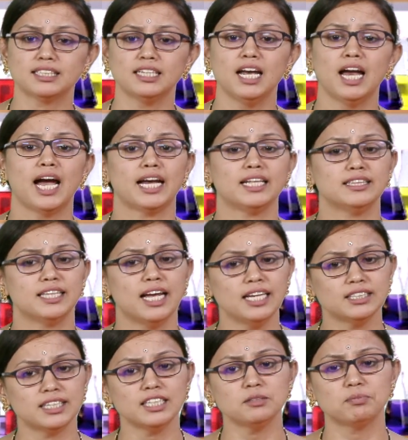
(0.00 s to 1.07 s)
and that
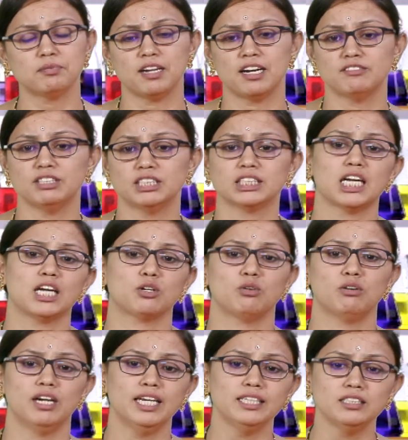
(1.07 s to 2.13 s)
such flowers are called
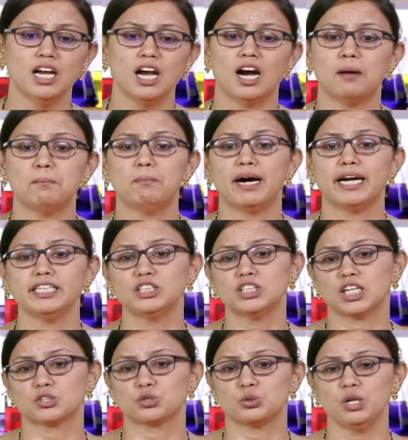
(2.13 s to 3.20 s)
as a
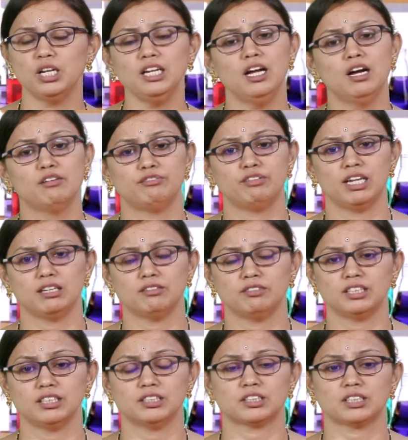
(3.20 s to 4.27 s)
bisexual flowers.